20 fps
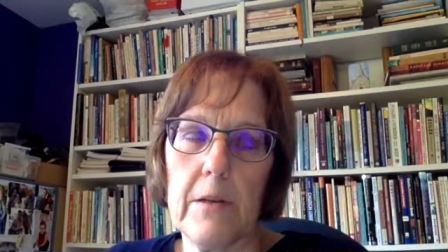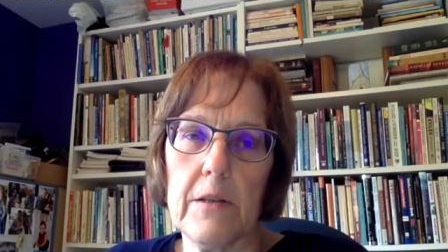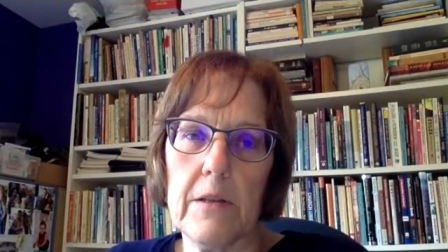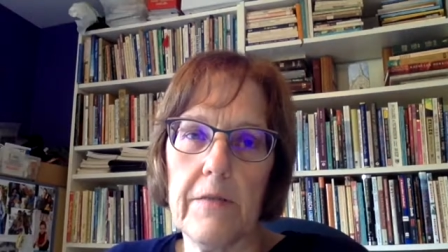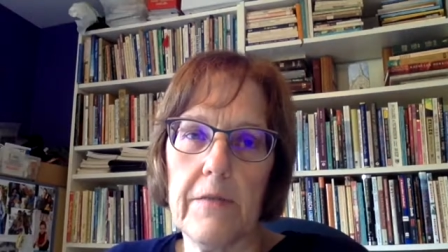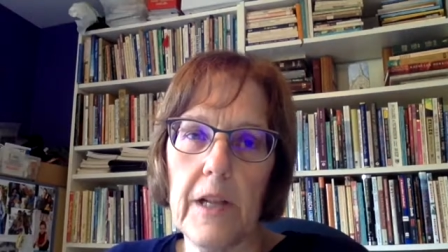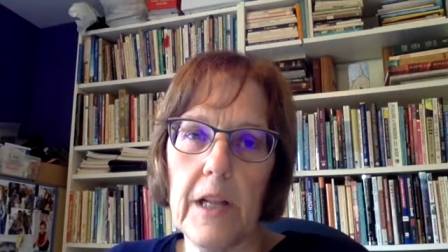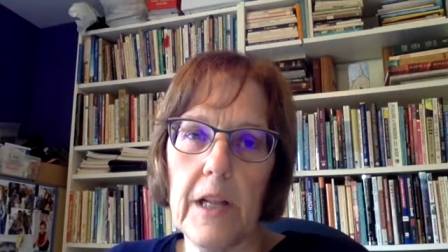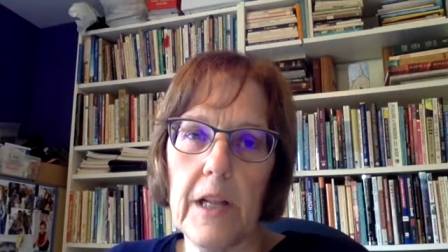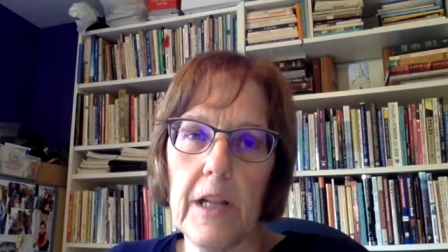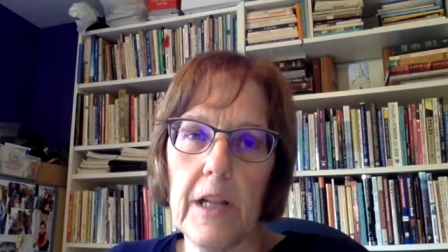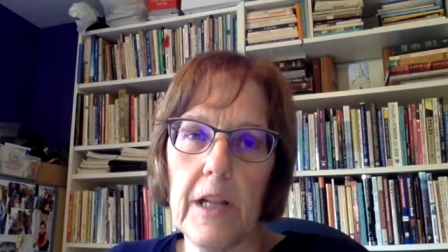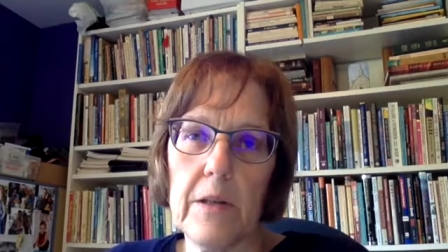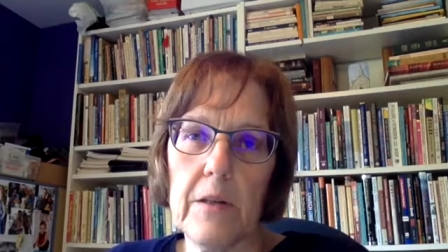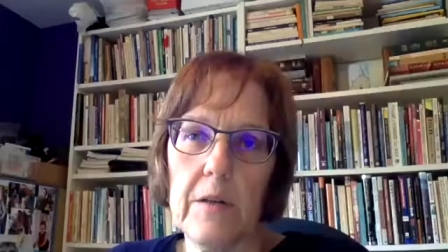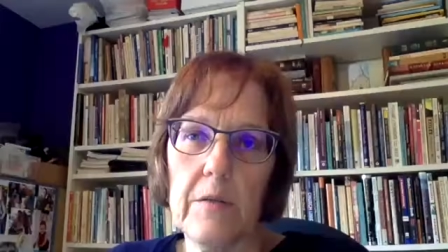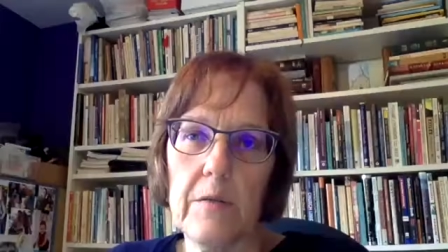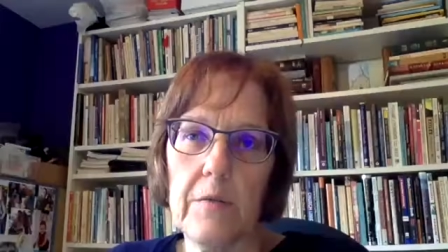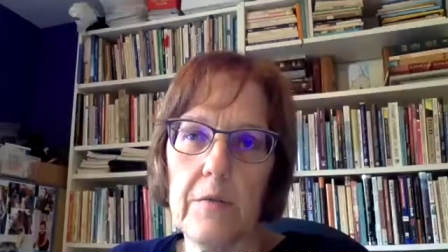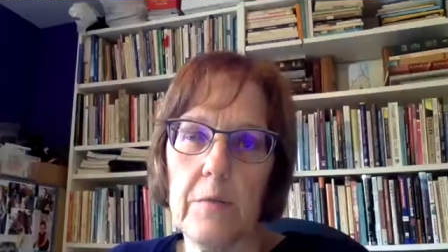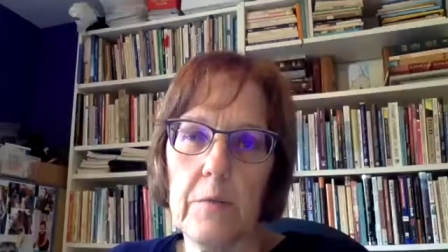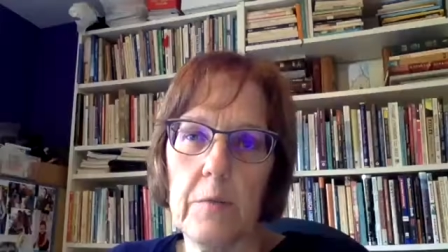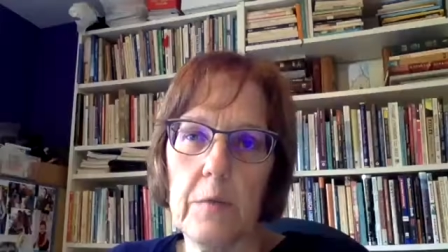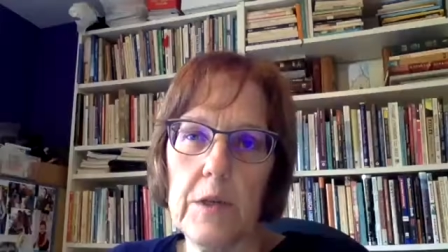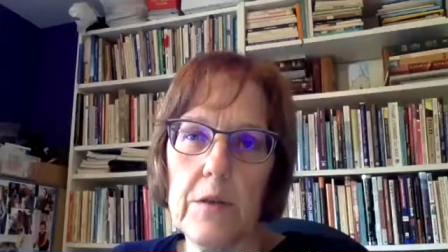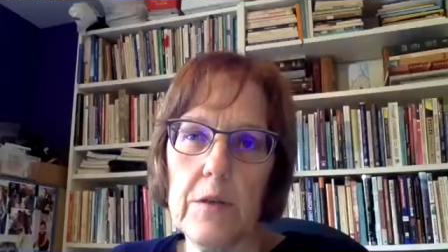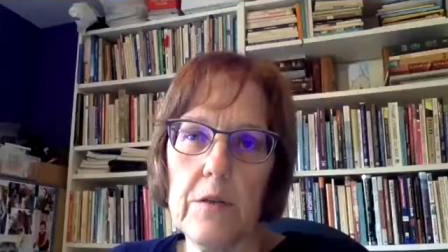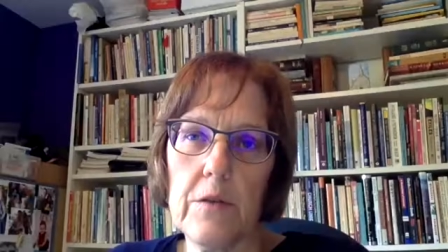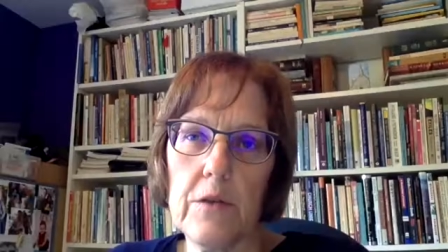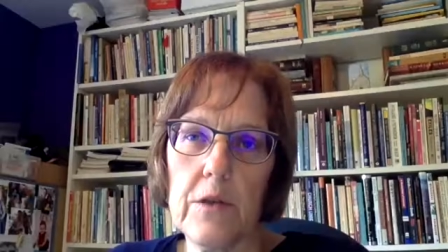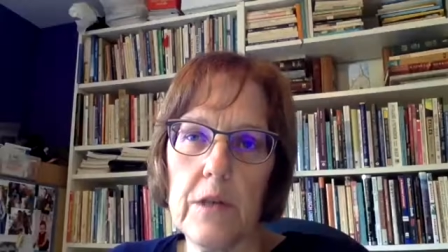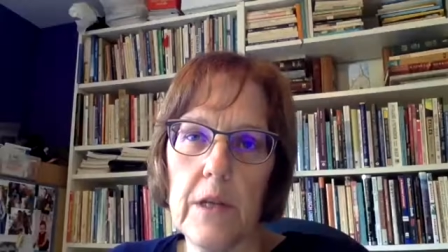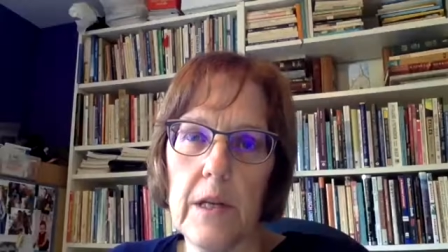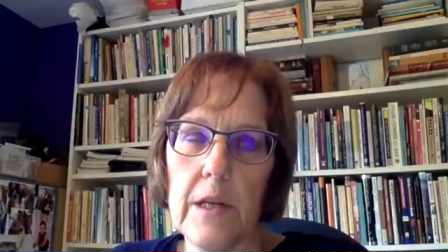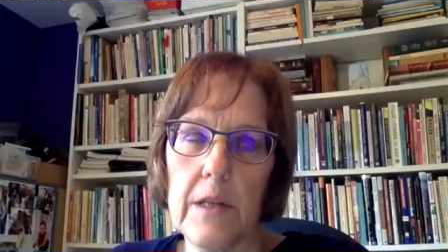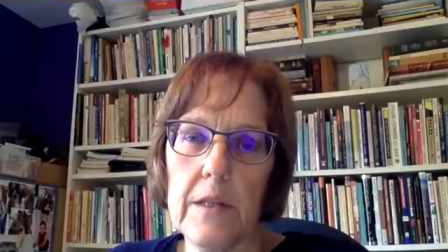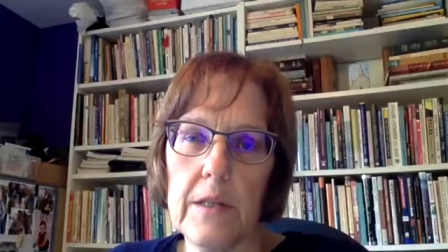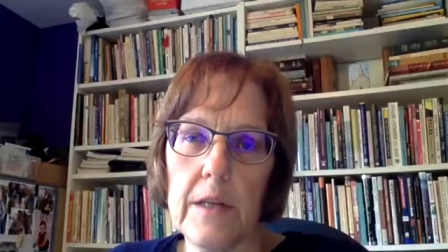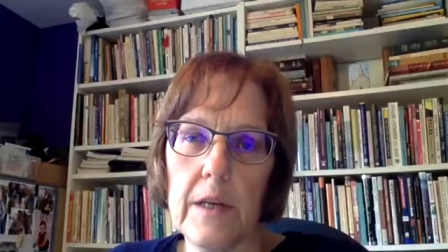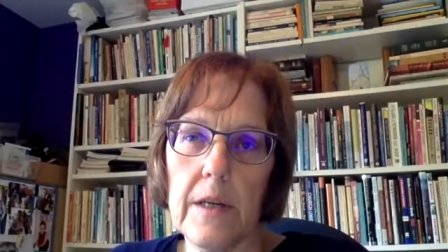developed out of research I
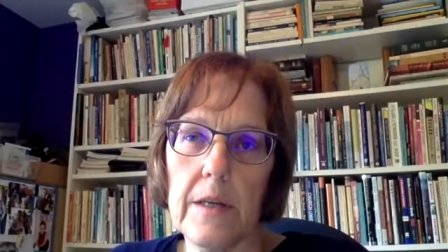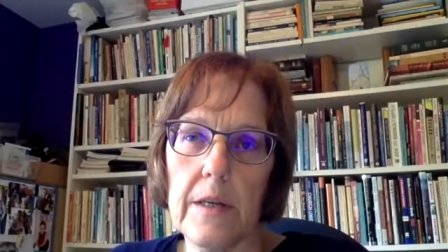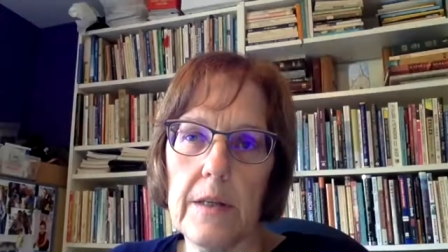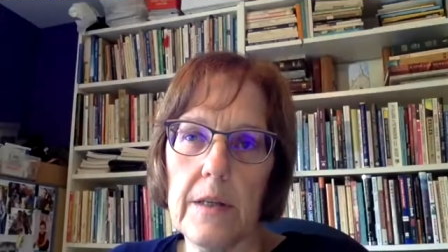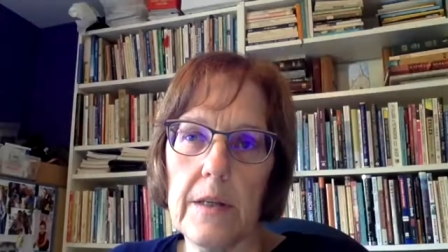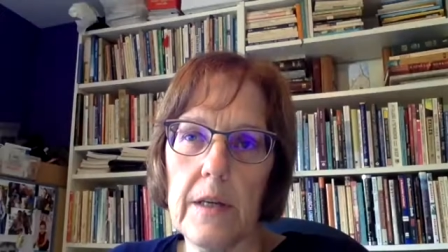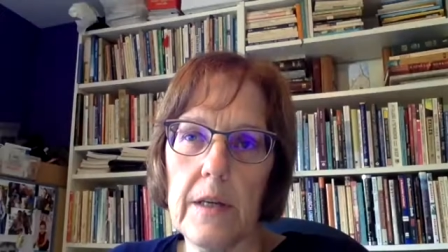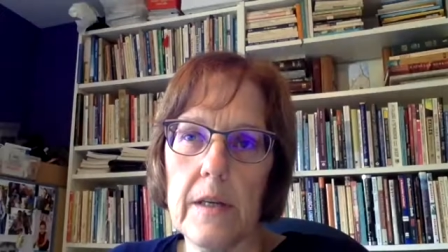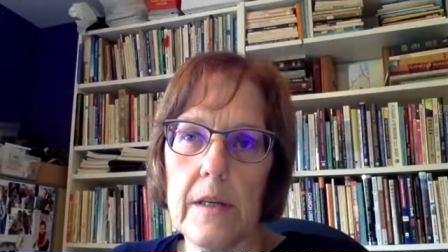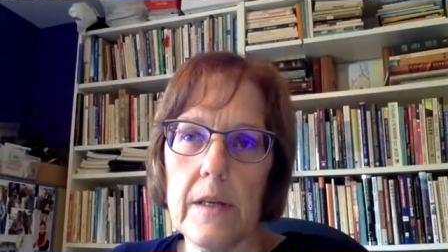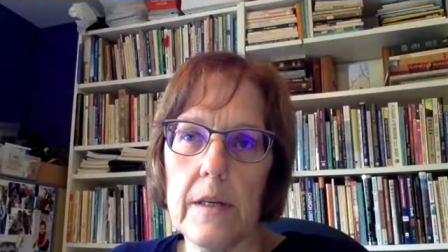had done